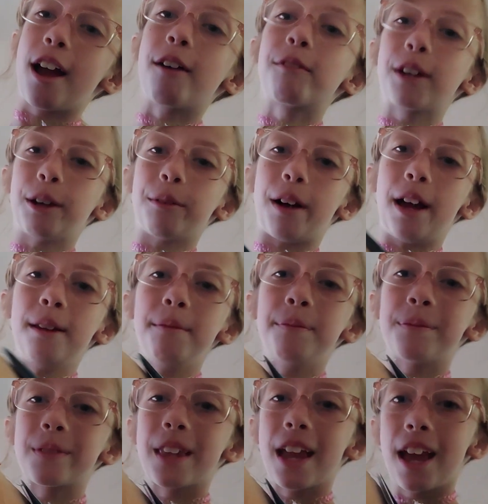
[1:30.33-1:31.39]
a real one.
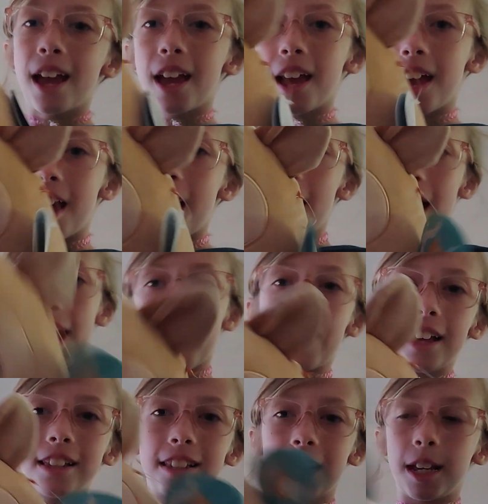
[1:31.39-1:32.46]

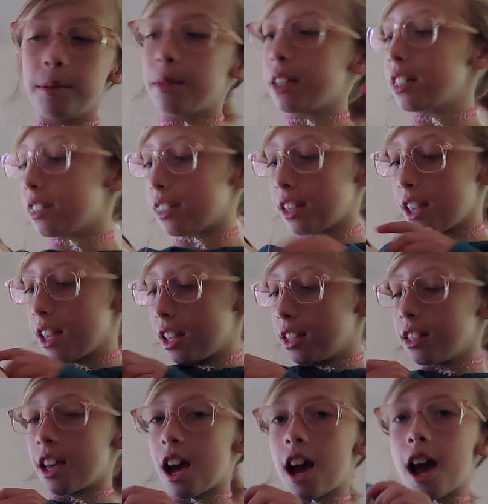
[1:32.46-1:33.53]
His name is,
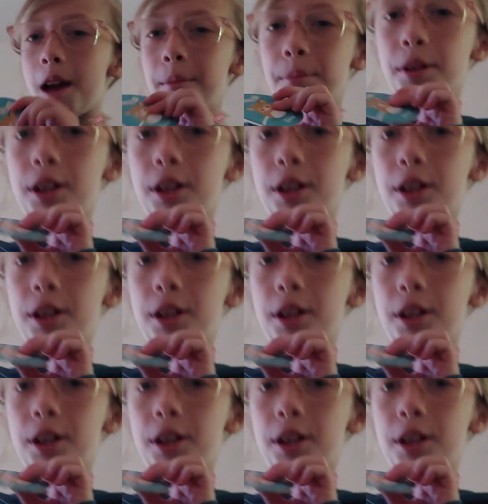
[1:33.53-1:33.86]
I'm